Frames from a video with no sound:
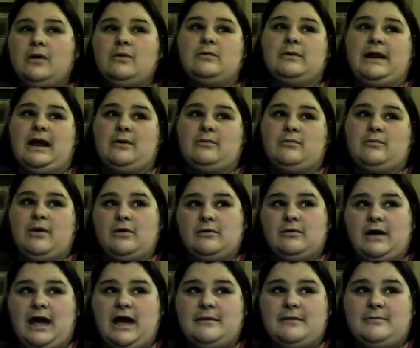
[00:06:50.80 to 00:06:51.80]
when I woke
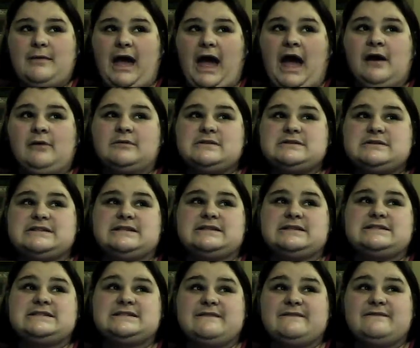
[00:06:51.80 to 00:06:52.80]
up, I was in
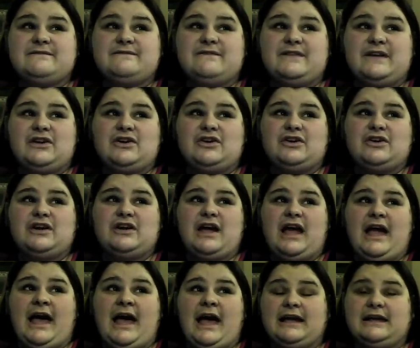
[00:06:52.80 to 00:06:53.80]
severe
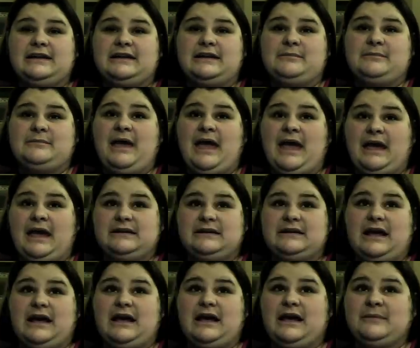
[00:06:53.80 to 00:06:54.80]
agony
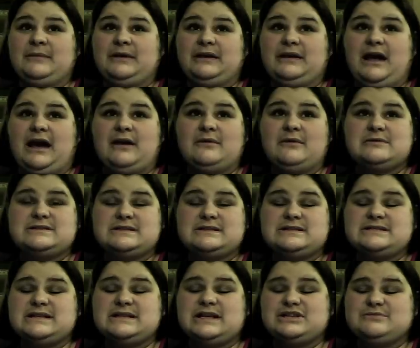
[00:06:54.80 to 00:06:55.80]
pain. I mean, I was in
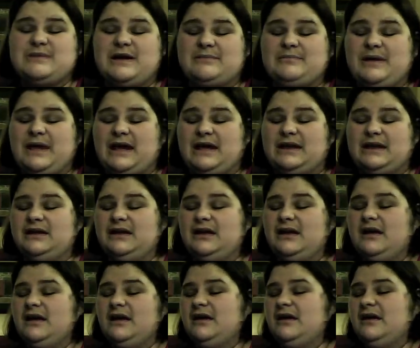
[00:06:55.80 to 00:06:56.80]
such bad pain.
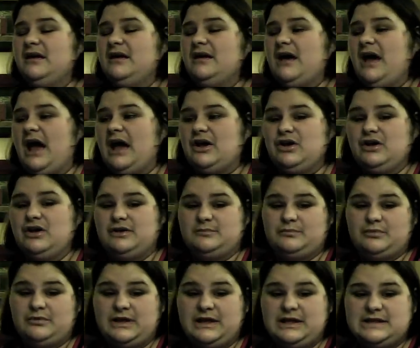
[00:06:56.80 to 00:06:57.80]
I
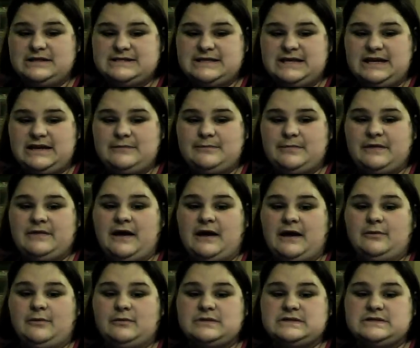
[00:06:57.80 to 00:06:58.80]
couldn't breathe deep, and
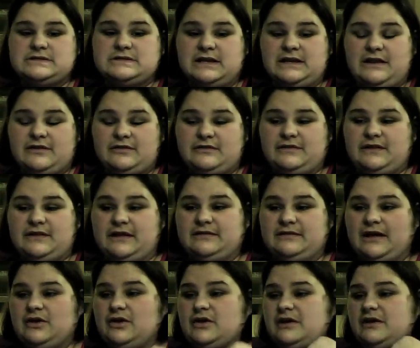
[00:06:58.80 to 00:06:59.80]
that was another thing.
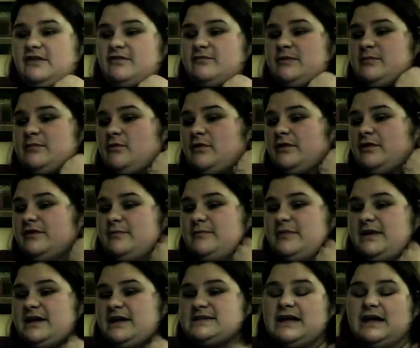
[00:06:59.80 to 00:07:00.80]
They couldn't give me morphine
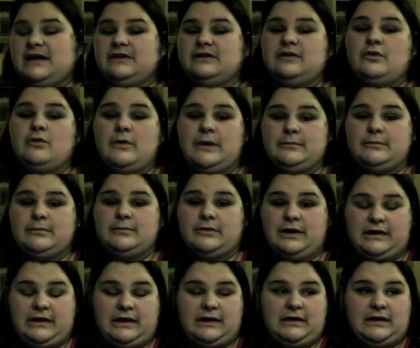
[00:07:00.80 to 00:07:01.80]
because I'd quit
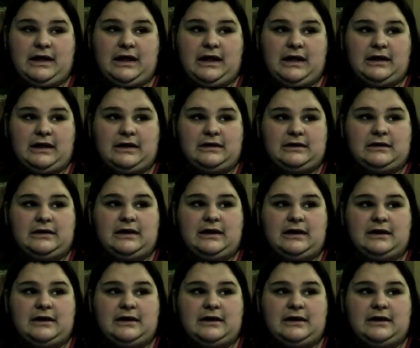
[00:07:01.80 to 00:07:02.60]
breathing, and